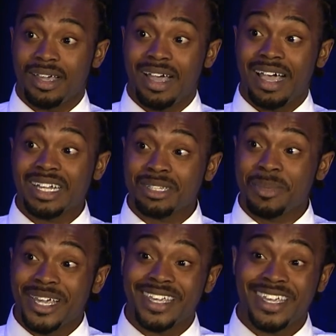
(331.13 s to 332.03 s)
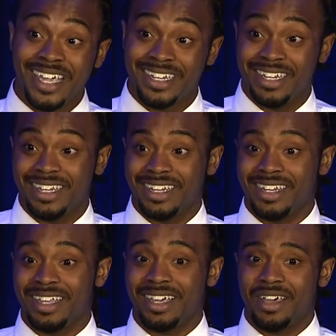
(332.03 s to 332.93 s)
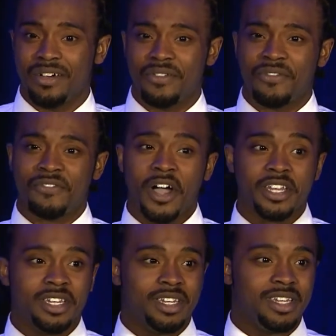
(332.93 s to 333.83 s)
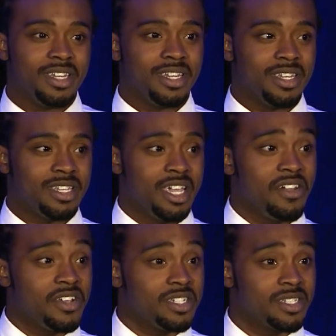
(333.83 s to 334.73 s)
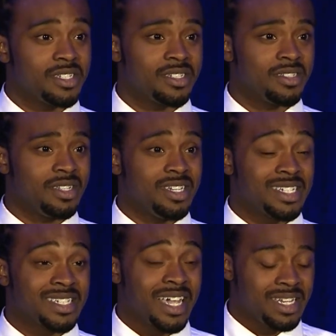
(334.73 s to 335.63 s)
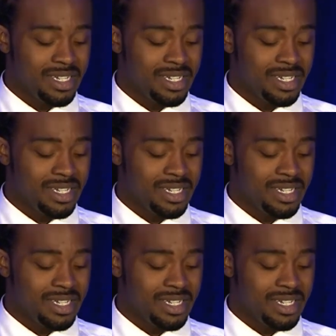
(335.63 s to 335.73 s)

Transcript: I got to be a kid, fun, curious, and excited.